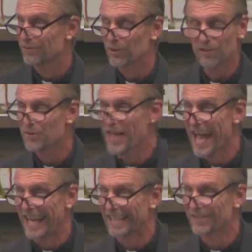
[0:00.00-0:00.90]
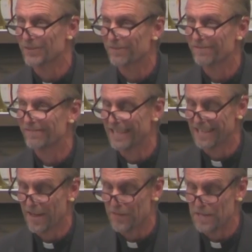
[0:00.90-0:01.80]
Just thanks,
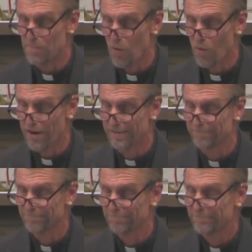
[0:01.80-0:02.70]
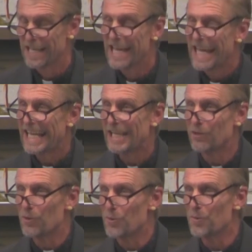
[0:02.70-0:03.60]
and nothing more. He
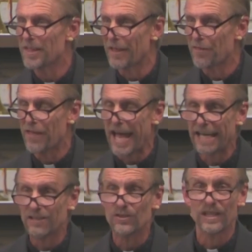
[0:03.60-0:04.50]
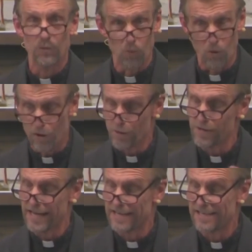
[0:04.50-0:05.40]
knew that thanks in
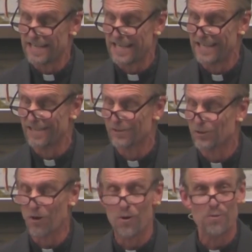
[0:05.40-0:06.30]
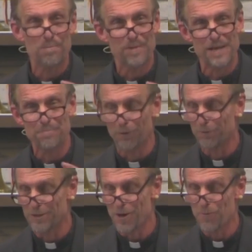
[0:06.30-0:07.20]
word and deed show
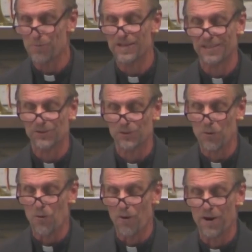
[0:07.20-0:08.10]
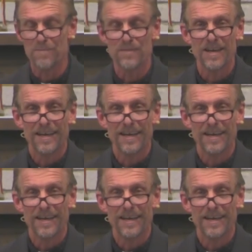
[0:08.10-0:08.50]
people know the score.